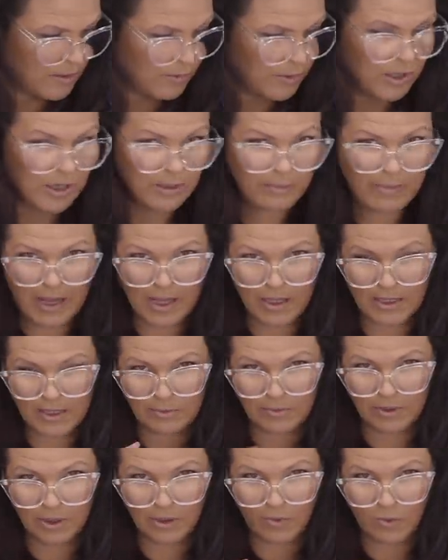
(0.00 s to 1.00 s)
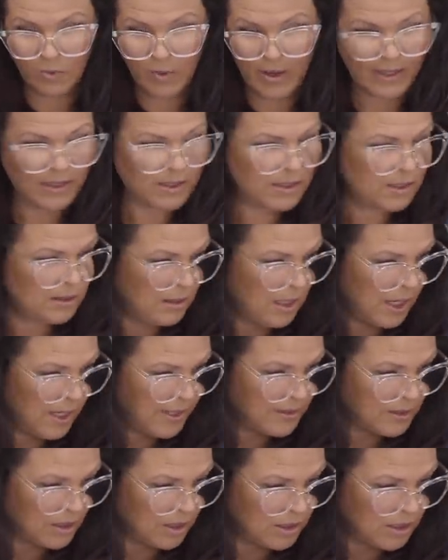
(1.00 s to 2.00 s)
And we're going to paint some little white
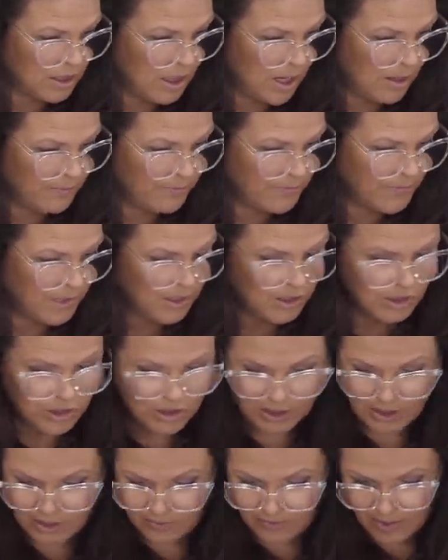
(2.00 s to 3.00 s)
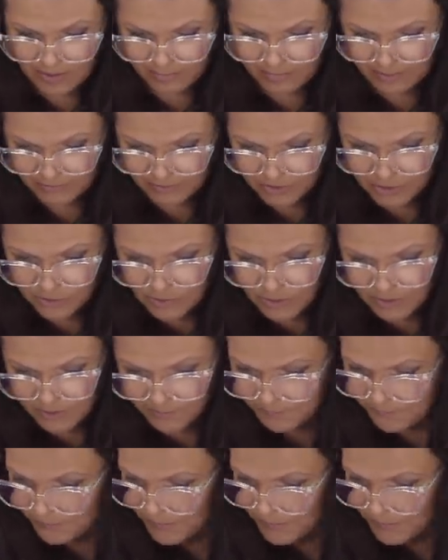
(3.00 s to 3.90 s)
lines on top. Just going to give that a bit of a nuke.